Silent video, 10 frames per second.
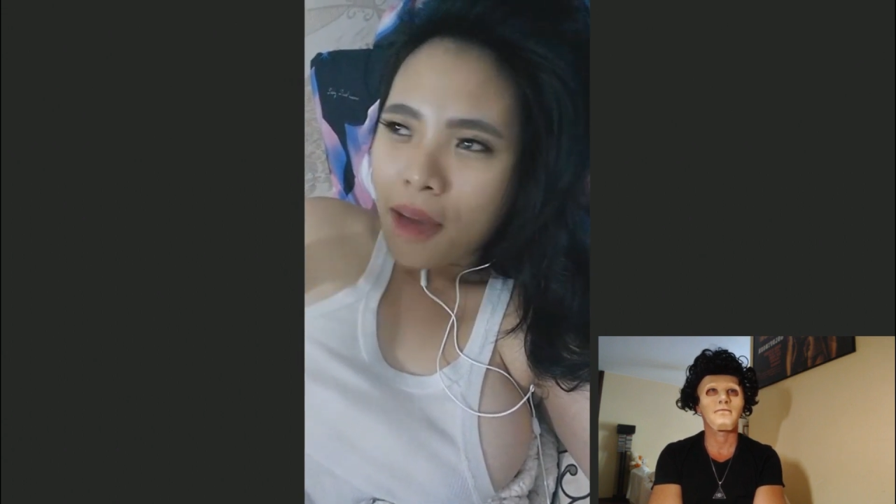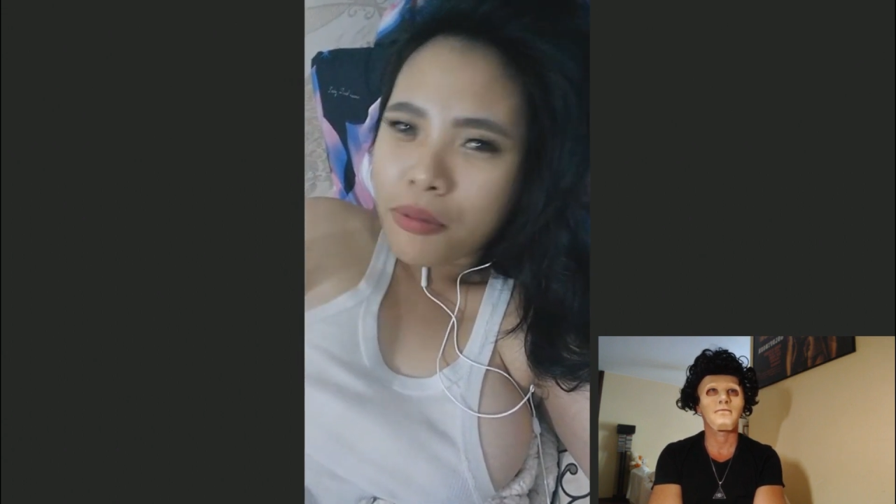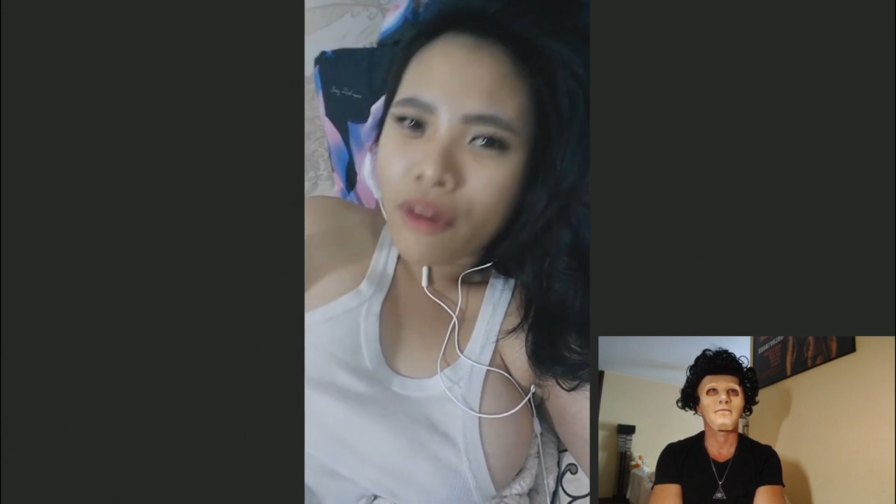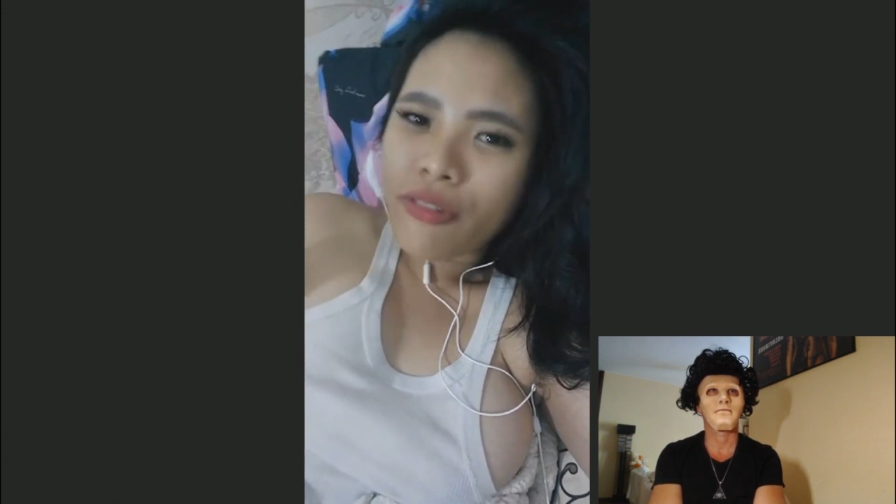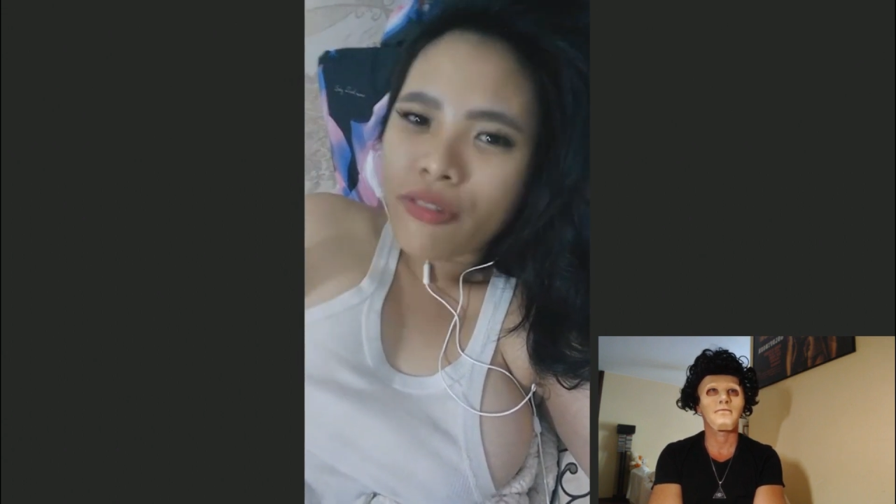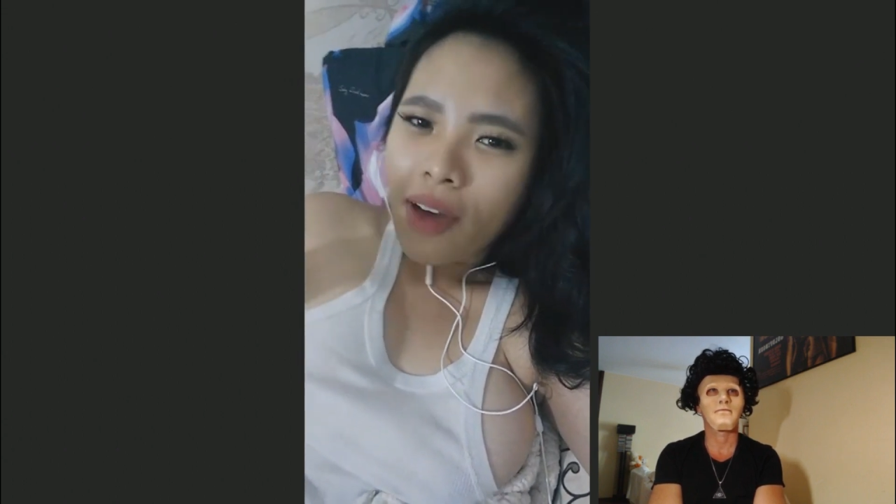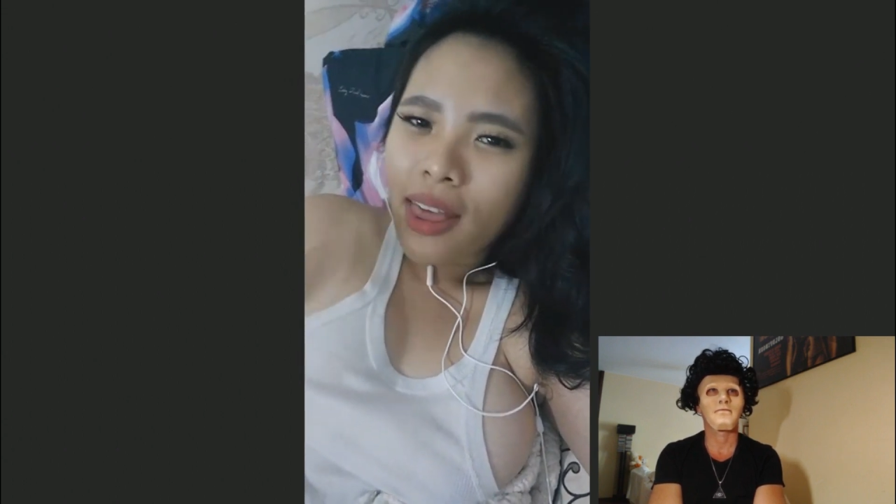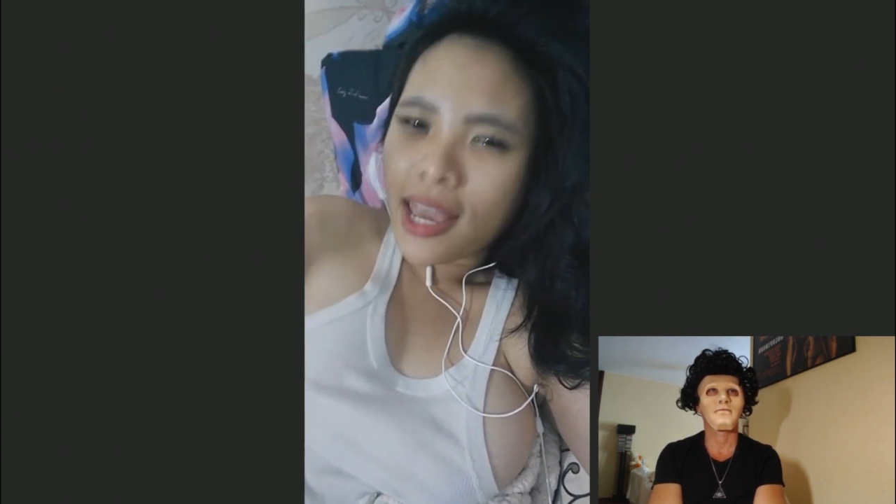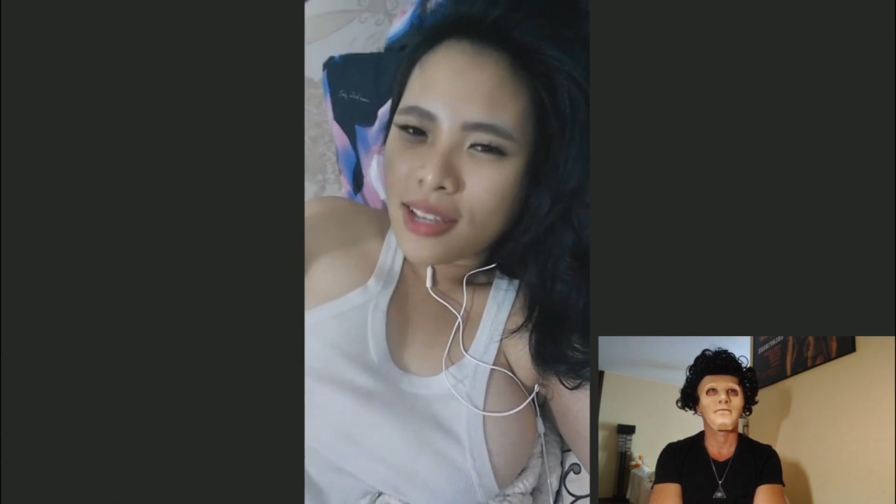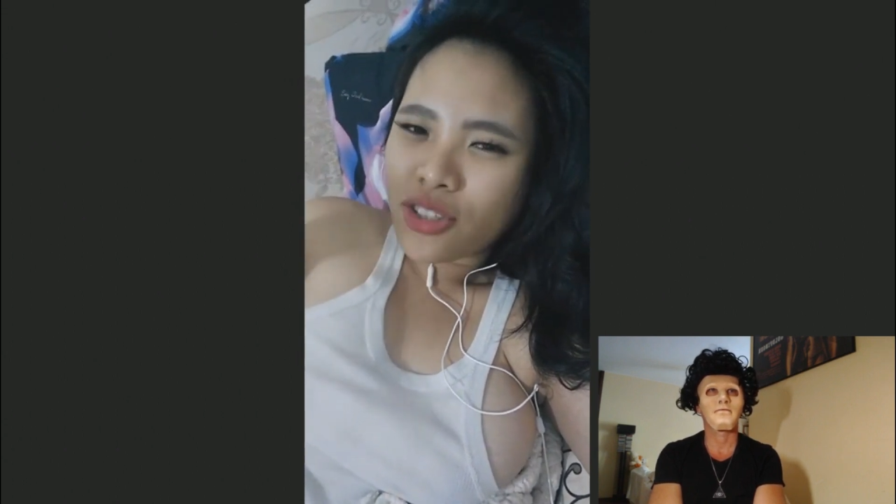profile
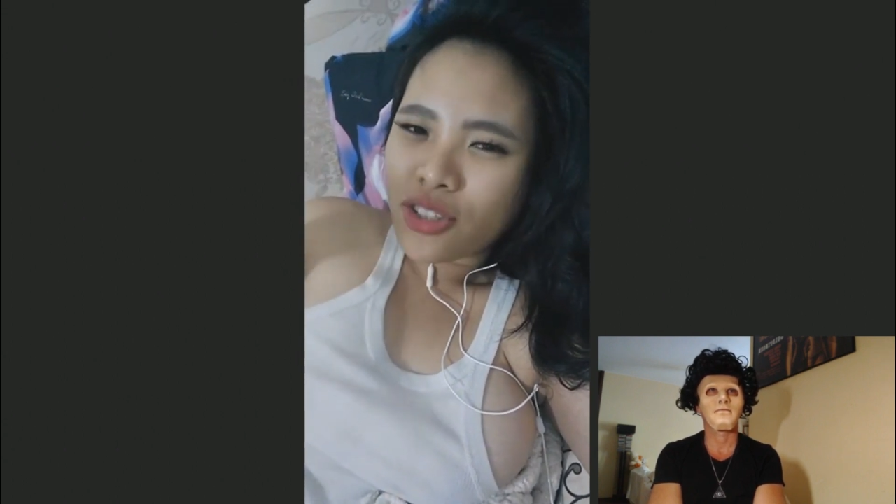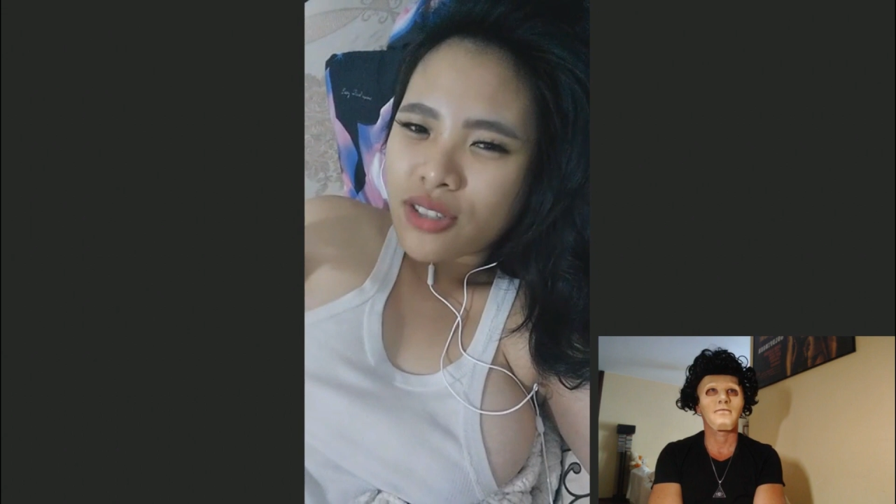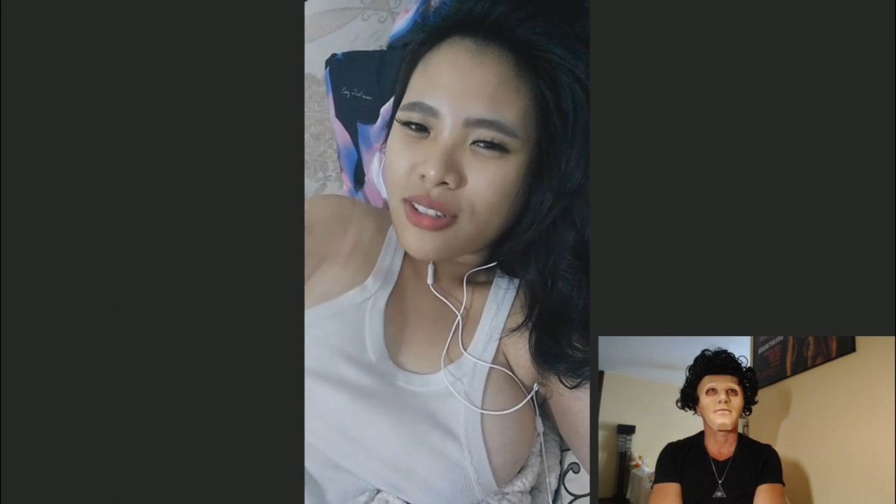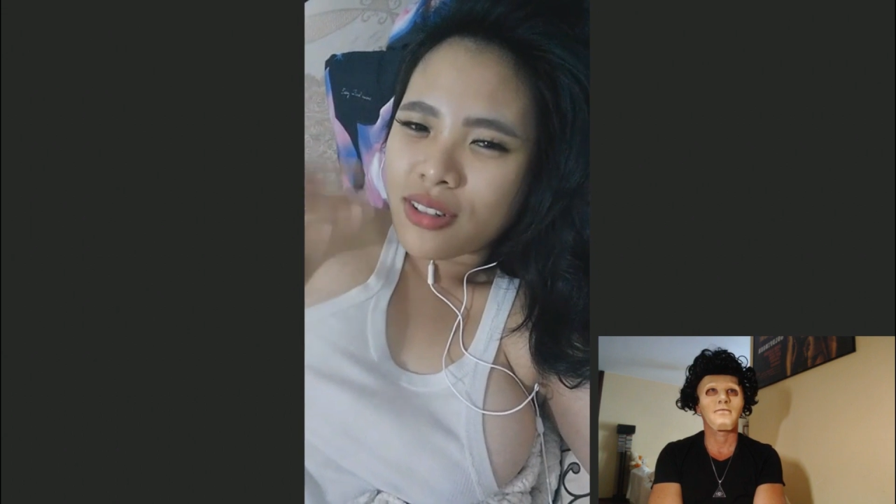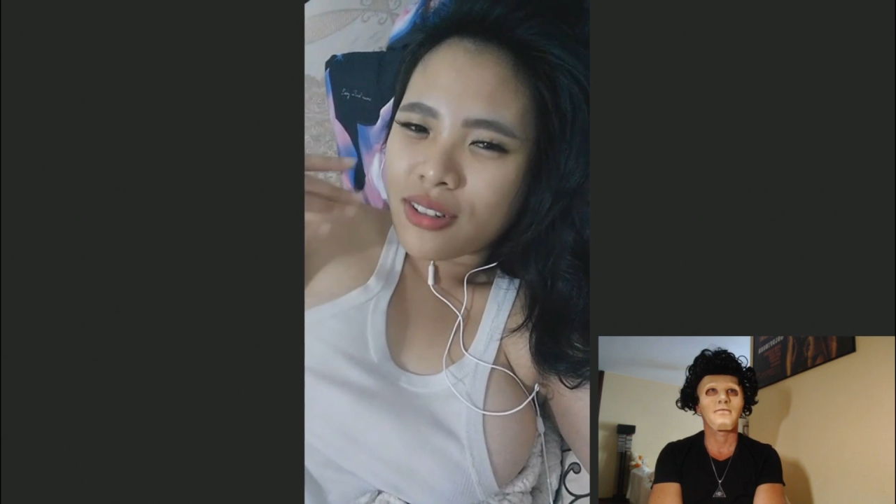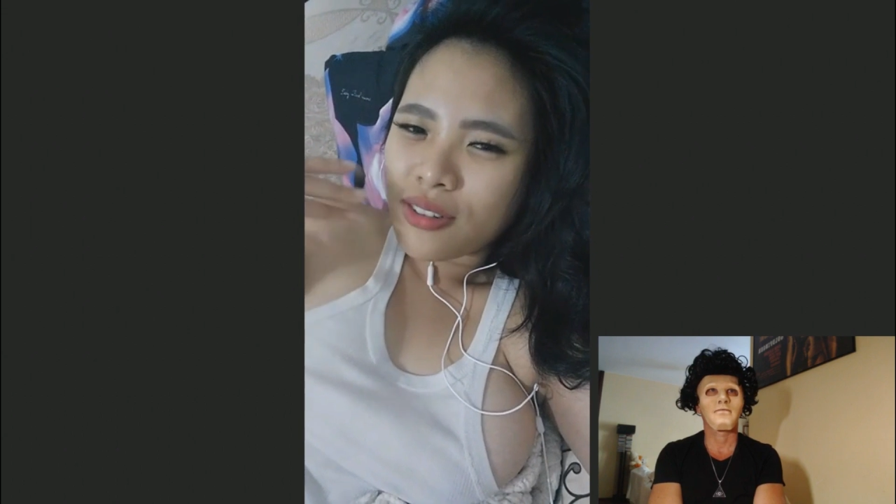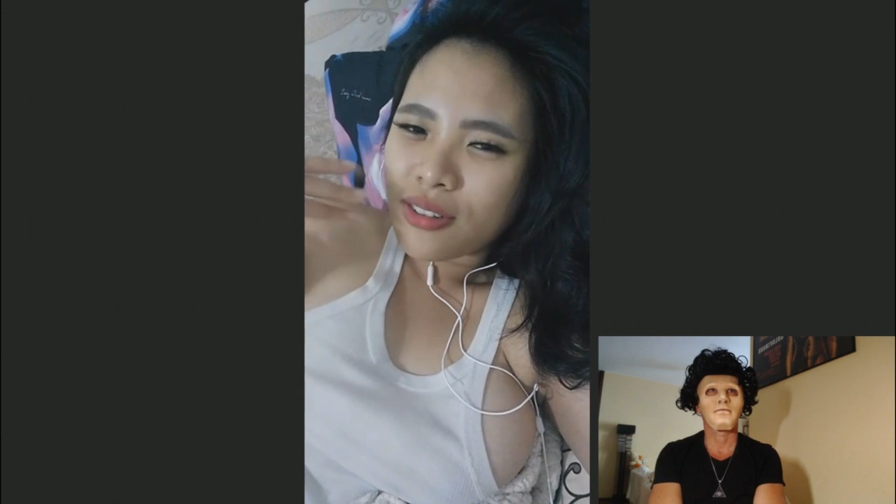engineer.